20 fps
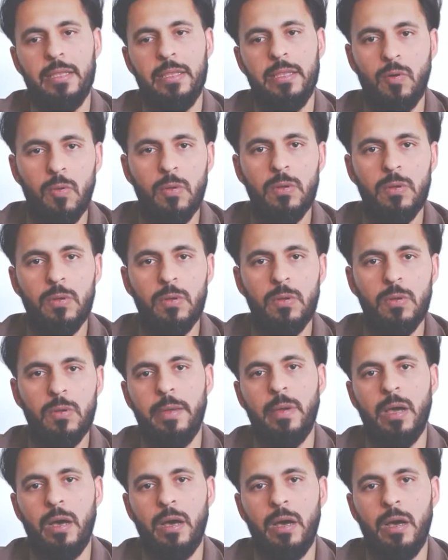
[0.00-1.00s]
the
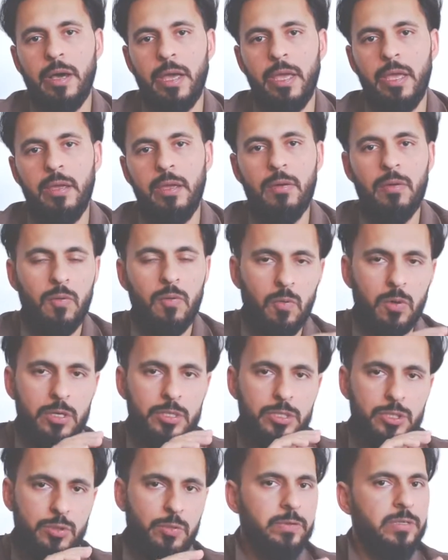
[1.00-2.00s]
all-time high
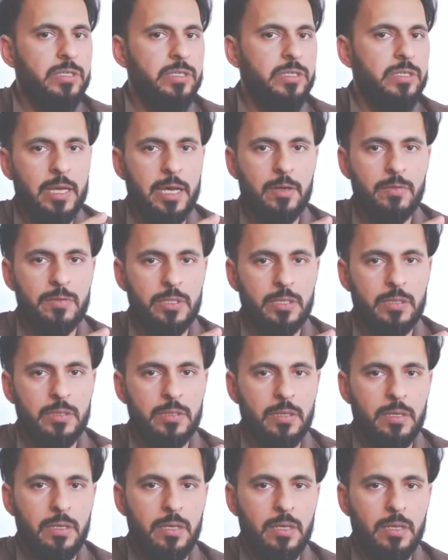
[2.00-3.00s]
was 20,000.
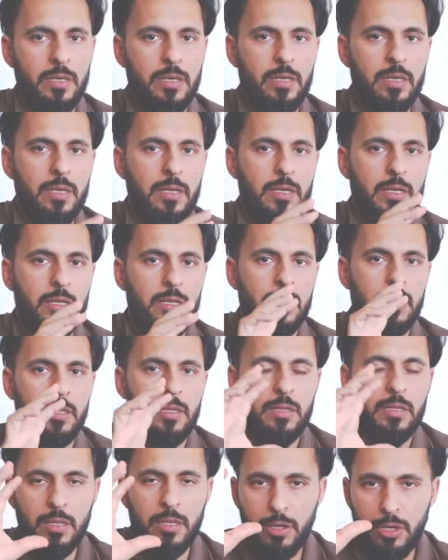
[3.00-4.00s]

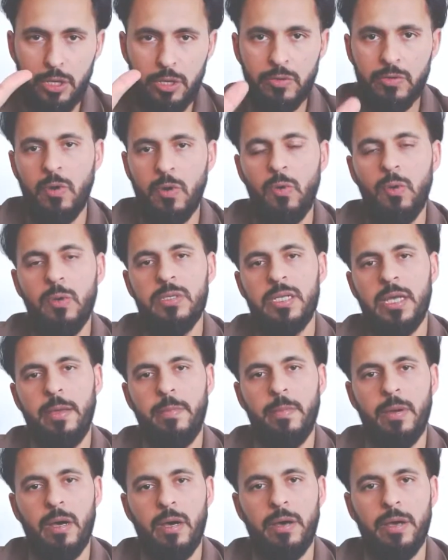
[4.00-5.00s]
The new
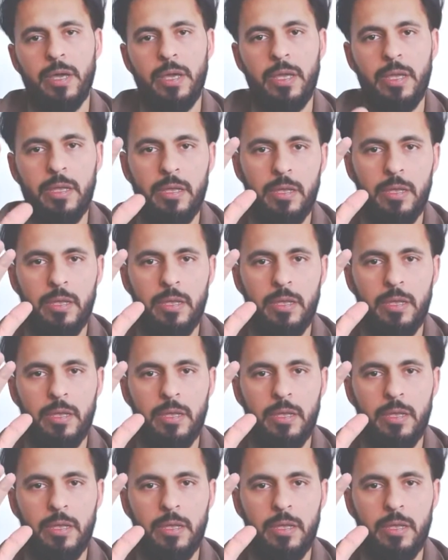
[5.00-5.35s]
all-time high